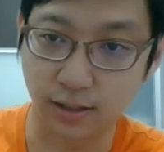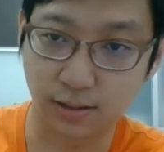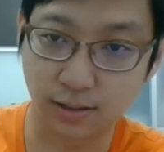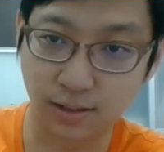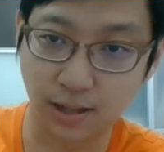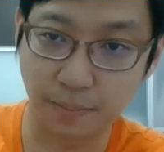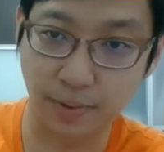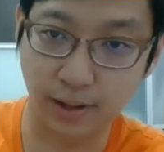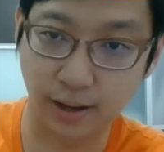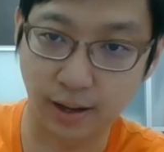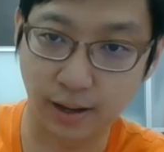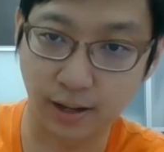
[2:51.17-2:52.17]
just snap it
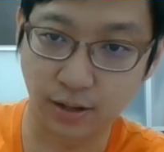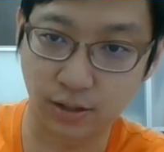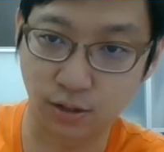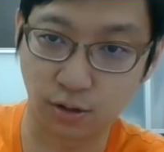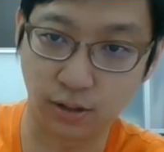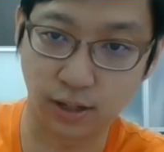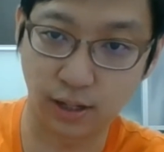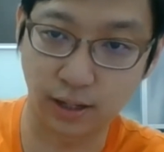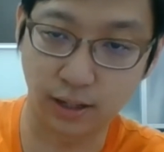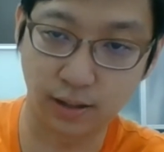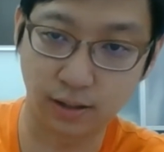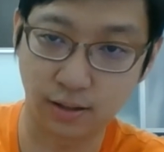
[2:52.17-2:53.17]
there. Then just on it like
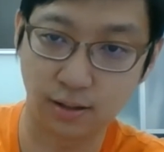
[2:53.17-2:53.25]
that.